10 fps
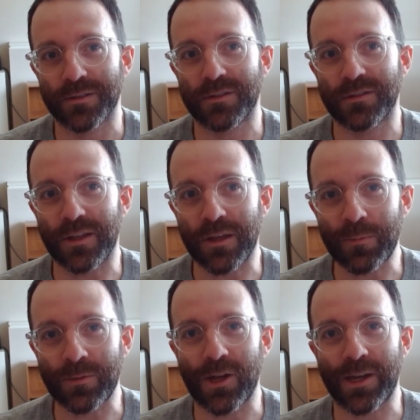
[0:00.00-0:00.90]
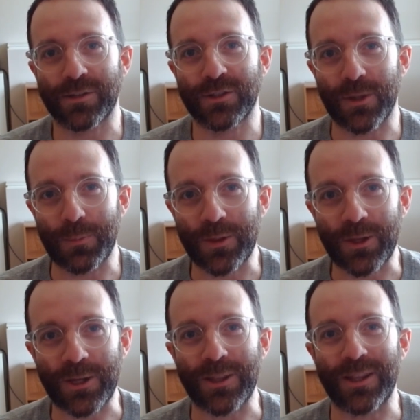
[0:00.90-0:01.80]
seem like
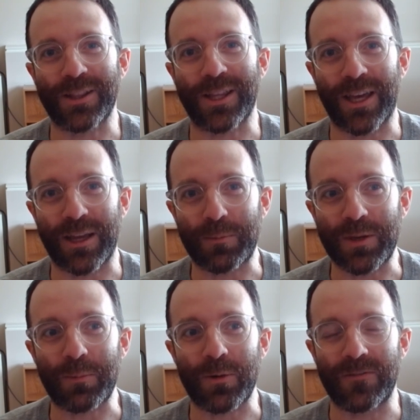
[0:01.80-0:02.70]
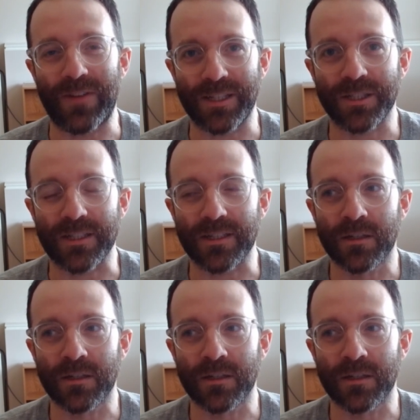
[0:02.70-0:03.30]
something can be prevented.